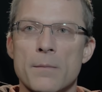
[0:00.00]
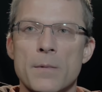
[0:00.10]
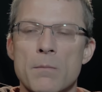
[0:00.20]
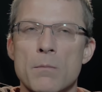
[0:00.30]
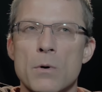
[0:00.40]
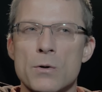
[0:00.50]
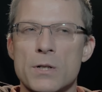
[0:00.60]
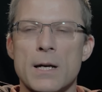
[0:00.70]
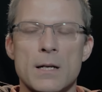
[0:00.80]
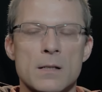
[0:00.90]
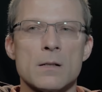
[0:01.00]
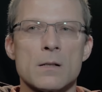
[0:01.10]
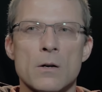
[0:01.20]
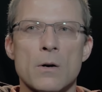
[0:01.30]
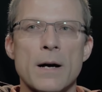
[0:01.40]
In most cases,
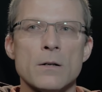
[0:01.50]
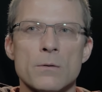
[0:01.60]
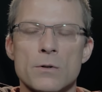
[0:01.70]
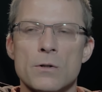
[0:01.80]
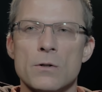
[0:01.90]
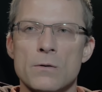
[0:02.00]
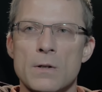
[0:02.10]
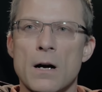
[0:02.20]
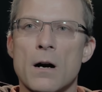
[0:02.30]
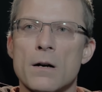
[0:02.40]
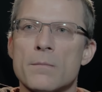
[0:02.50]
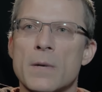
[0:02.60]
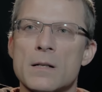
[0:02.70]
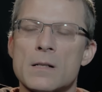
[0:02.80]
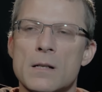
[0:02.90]
though, I don't do the art
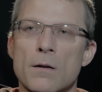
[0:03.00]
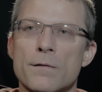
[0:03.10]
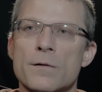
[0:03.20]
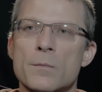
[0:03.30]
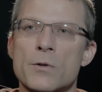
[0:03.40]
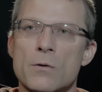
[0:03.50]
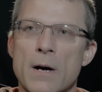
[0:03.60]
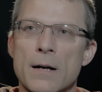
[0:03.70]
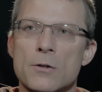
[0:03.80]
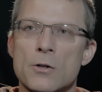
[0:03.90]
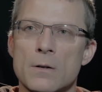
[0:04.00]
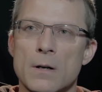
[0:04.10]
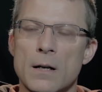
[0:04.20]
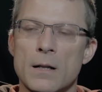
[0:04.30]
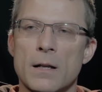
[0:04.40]
myself from scratch,
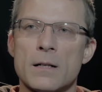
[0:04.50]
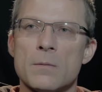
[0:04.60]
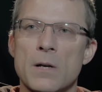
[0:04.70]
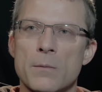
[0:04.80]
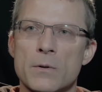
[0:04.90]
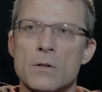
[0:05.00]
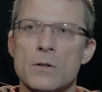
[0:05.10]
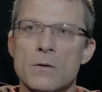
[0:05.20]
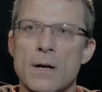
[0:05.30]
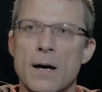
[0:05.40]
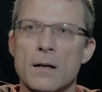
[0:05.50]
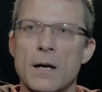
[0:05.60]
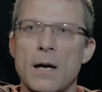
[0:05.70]
and I'd like to be able to do that.